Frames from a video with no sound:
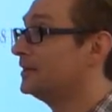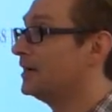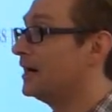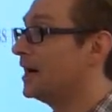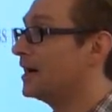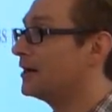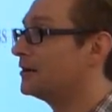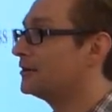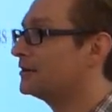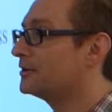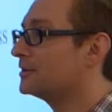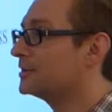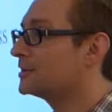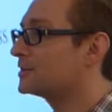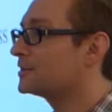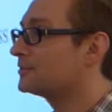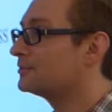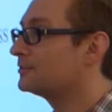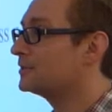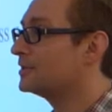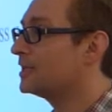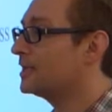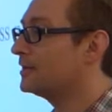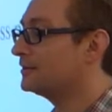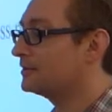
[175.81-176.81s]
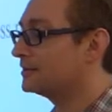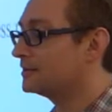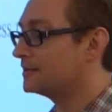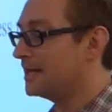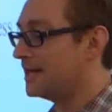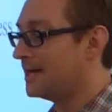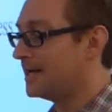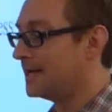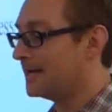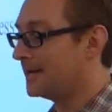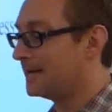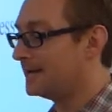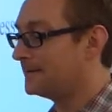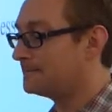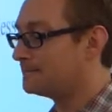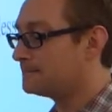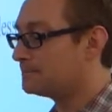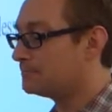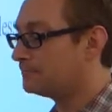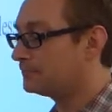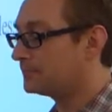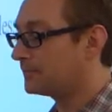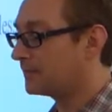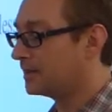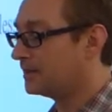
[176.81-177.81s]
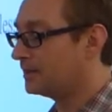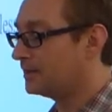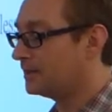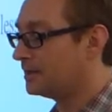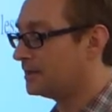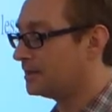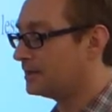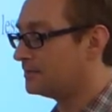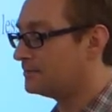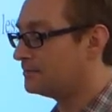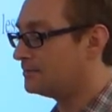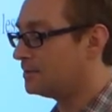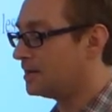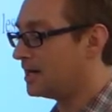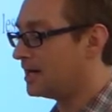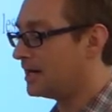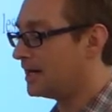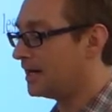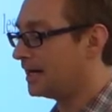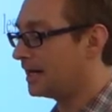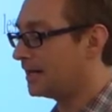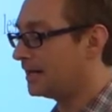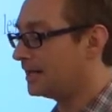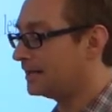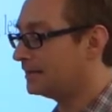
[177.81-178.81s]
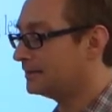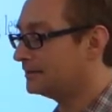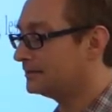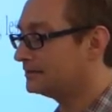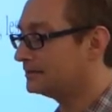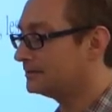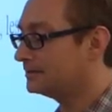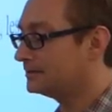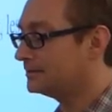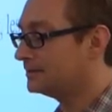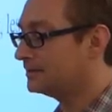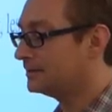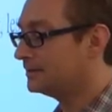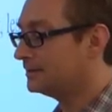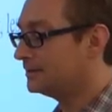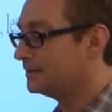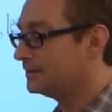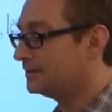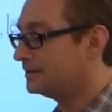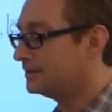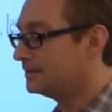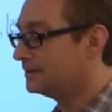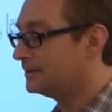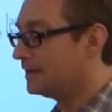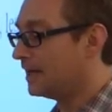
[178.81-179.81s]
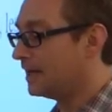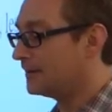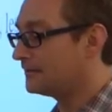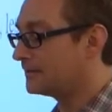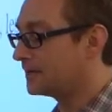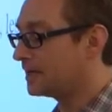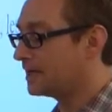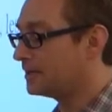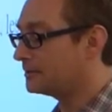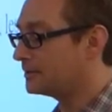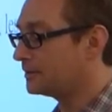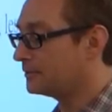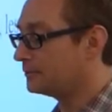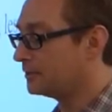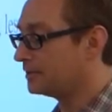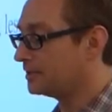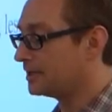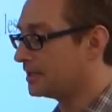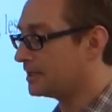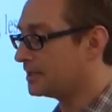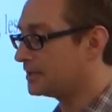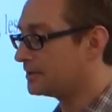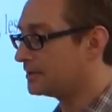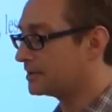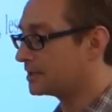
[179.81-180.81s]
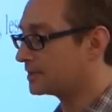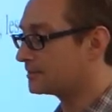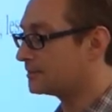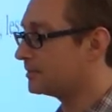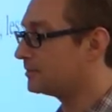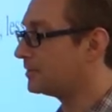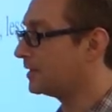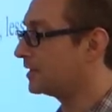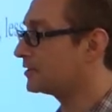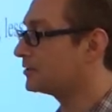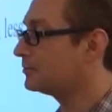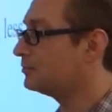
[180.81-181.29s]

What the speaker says: I heard this the other day, I forget what the year is, but by